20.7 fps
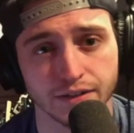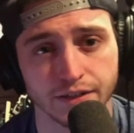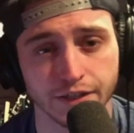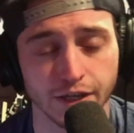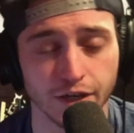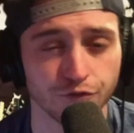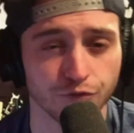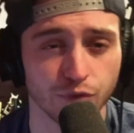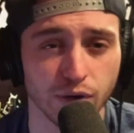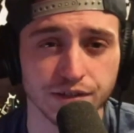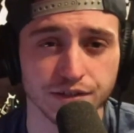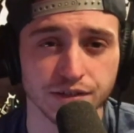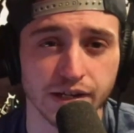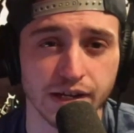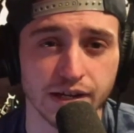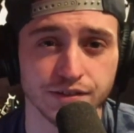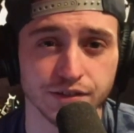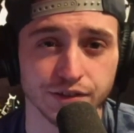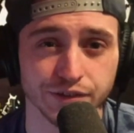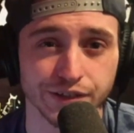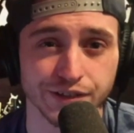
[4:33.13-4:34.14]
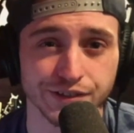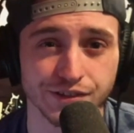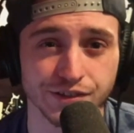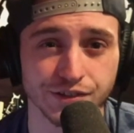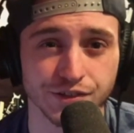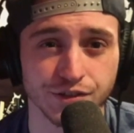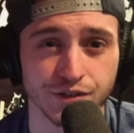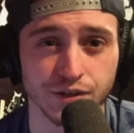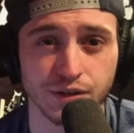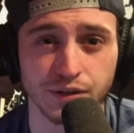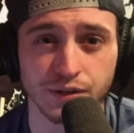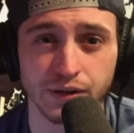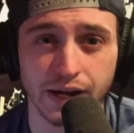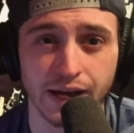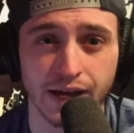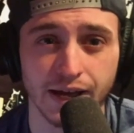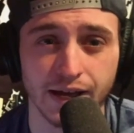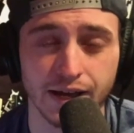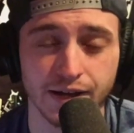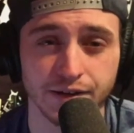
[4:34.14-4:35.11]
Give Wastelands a listen to,
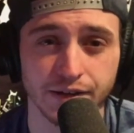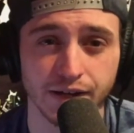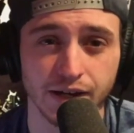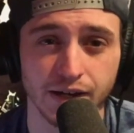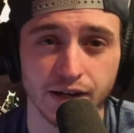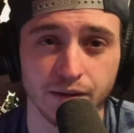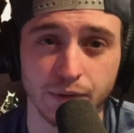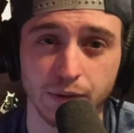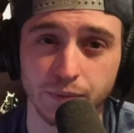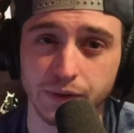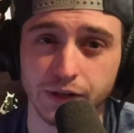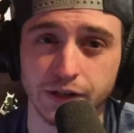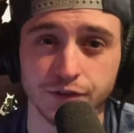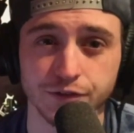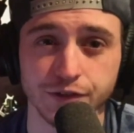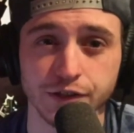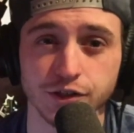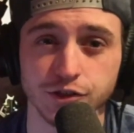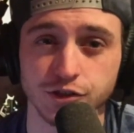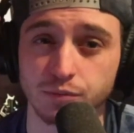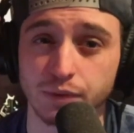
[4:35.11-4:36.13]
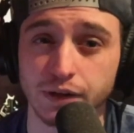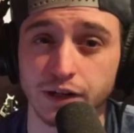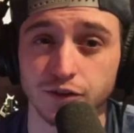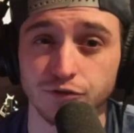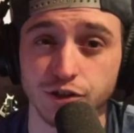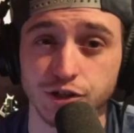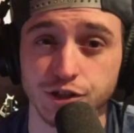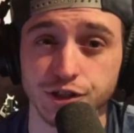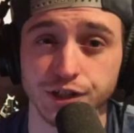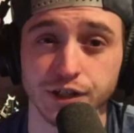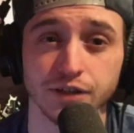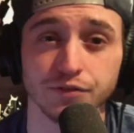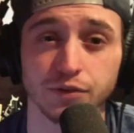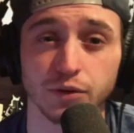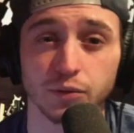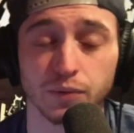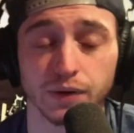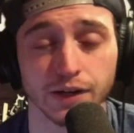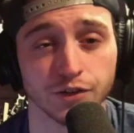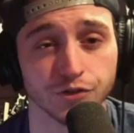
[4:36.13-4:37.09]
and maybe hear the instrumental version of
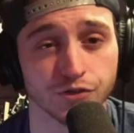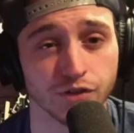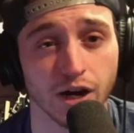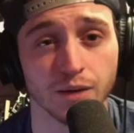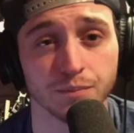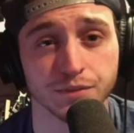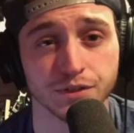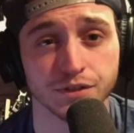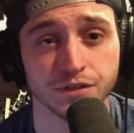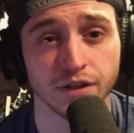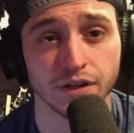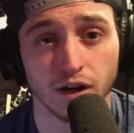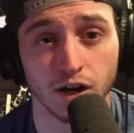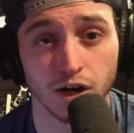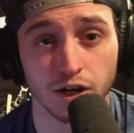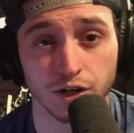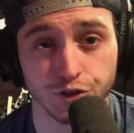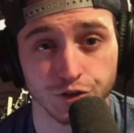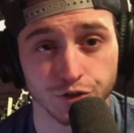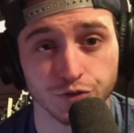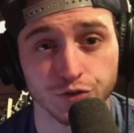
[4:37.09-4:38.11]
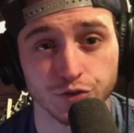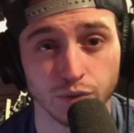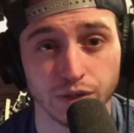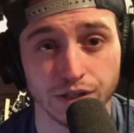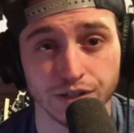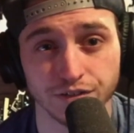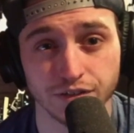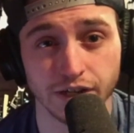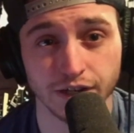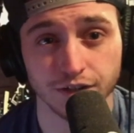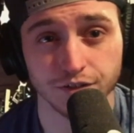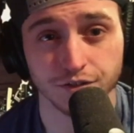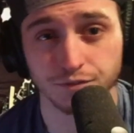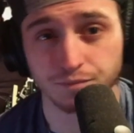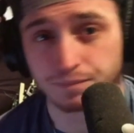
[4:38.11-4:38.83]
it when it drops on June 26.